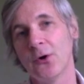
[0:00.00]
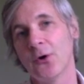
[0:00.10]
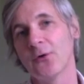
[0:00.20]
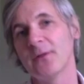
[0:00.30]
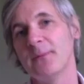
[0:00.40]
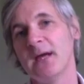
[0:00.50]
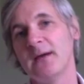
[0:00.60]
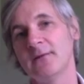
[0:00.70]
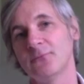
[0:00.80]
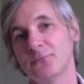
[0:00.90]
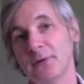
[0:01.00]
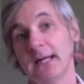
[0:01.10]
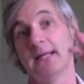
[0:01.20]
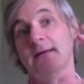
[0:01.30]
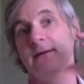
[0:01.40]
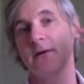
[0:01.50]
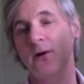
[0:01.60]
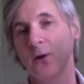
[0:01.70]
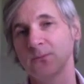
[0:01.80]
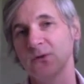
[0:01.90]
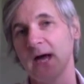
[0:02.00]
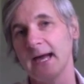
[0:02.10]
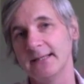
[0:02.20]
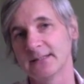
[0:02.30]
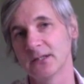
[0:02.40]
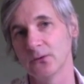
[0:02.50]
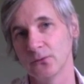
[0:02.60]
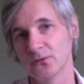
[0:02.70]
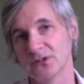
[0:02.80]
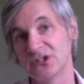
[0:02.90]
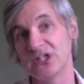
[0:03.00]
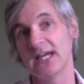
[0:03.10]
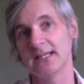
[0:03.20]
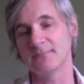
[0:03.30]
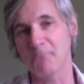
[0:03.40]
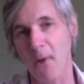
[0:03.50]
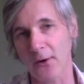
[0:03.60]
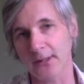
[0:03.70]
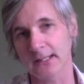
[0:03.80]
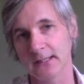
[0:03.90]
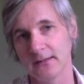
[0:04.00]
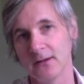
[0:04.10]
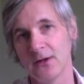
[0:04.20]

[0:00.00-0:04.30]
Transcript: or they may really come to highs and lows and change markedly